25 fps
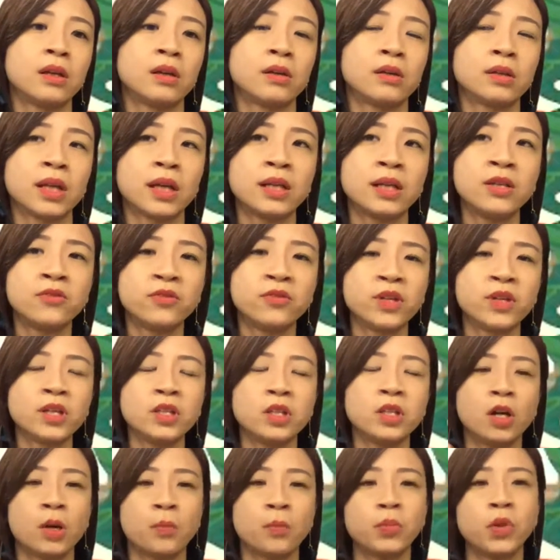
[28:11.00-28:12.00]
like even
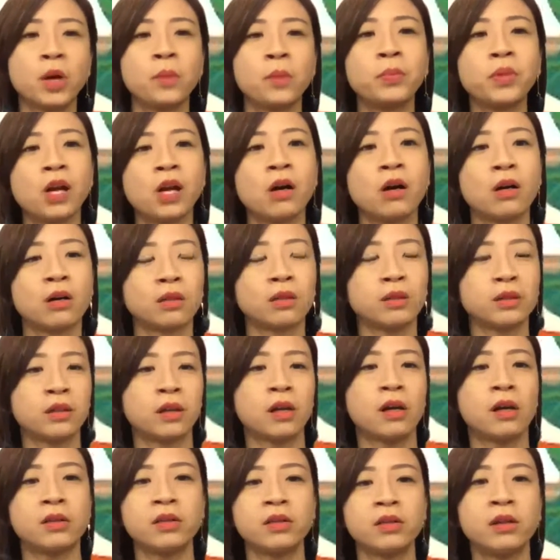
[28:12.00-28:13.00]
your plong plong,
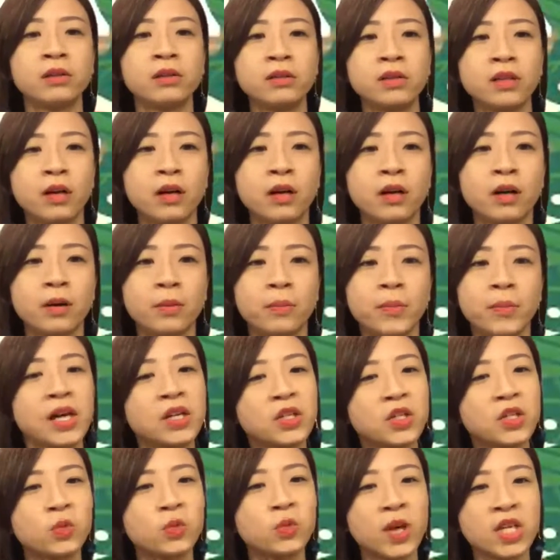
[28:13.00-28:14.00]
your
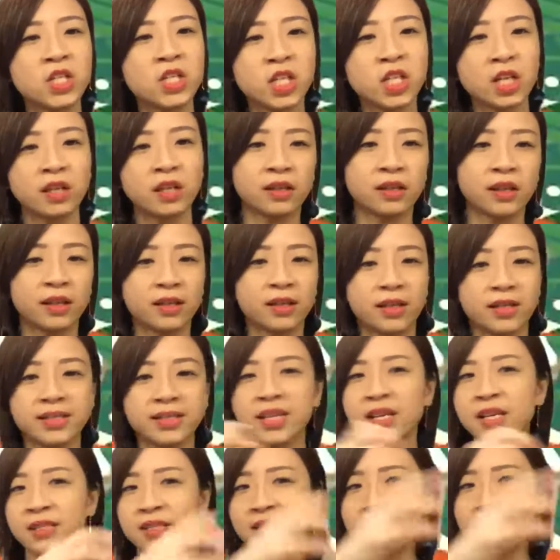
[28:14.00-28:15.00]
punctuation, like they
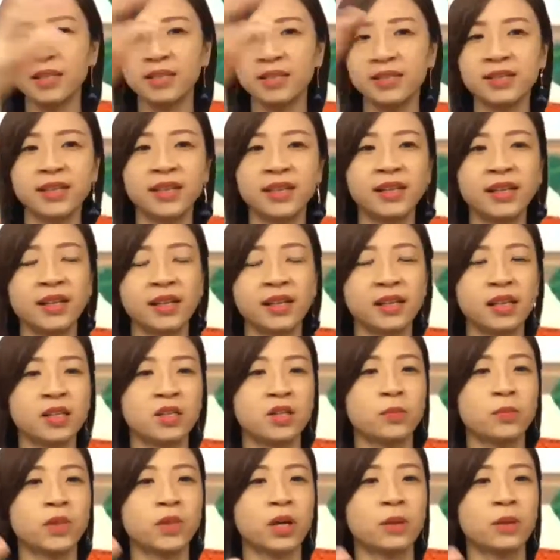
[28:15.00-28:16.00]
sing sing sing, and then
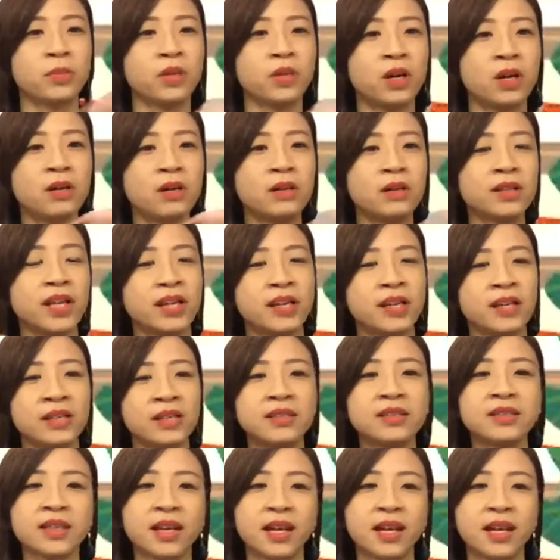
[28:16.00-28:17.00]
you plong plong,
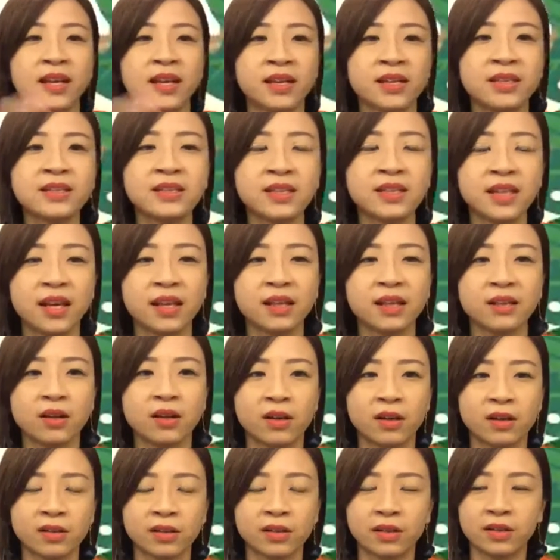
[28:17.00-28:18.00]
cadence, and
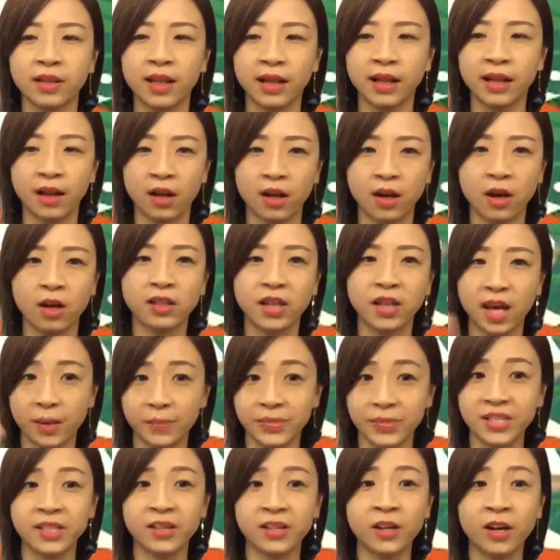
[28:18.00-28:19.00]
like on the
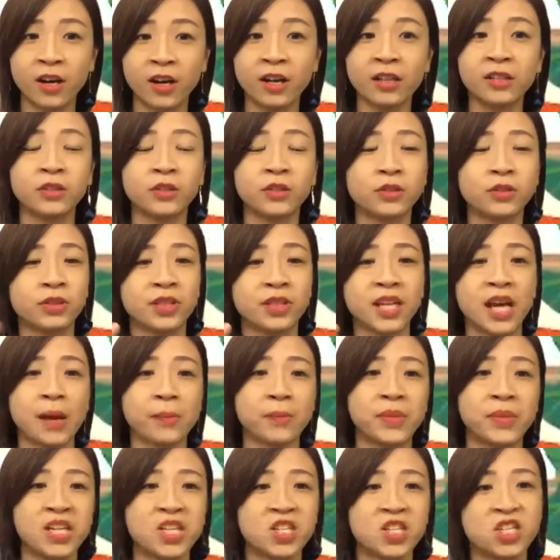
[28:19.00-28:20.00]
harpsichord you do the
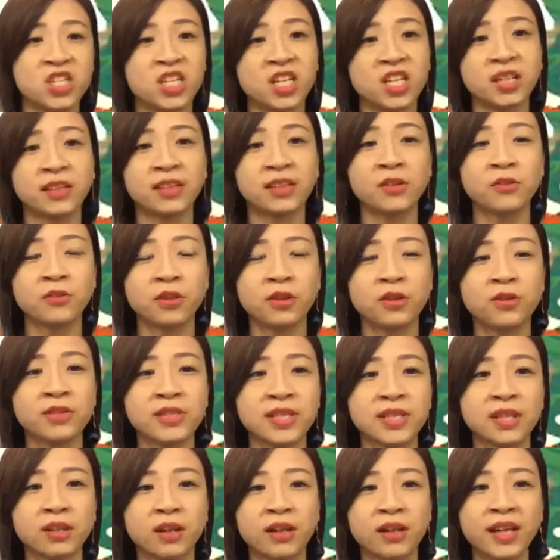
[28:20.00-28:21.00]
arpeggiated rows
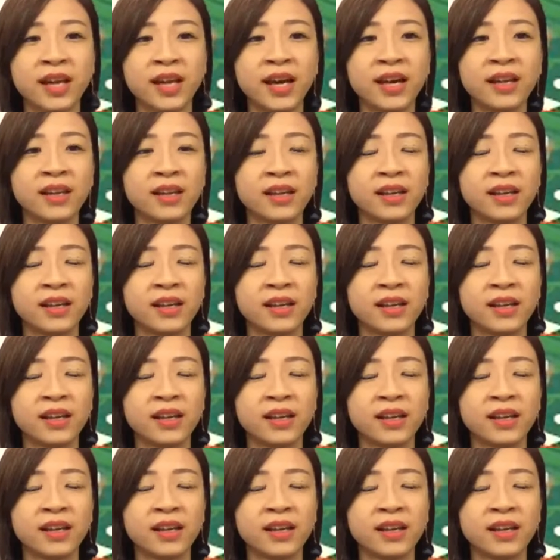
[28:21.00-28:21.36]
and all that.